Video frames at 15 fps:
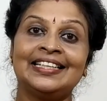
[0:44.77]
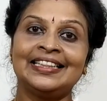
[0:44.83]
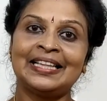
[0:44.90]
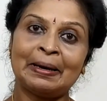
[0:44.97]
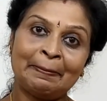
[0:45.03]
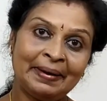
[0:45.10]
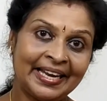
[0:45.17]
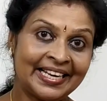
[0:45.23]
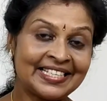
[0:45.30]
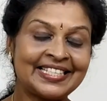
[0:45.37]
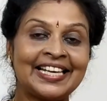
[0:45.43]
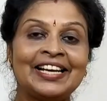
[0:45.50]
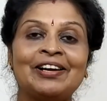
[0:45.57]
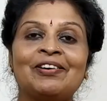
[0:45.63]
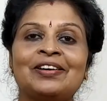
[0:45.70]
The
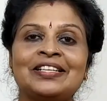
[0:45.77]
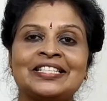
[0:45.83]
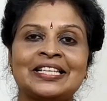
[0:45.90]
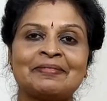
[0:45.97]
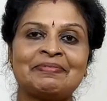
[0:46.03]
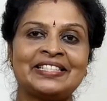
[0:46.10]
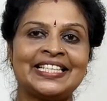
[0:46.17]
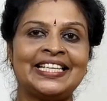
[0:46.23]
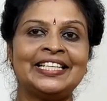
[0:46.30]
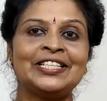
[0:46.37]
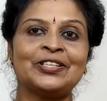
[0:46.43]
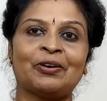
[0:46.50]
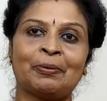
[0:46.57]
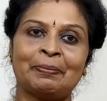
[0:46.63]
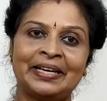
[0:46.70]
basic concepts in
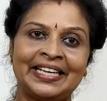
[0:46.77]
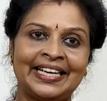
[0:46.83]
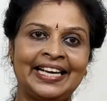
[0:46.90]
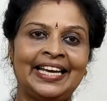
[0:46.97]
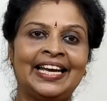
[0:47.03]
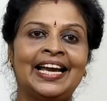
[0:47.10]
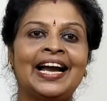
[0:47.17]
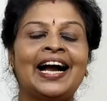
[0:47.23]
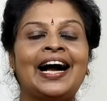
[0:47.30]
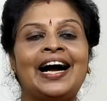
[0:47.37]
geometry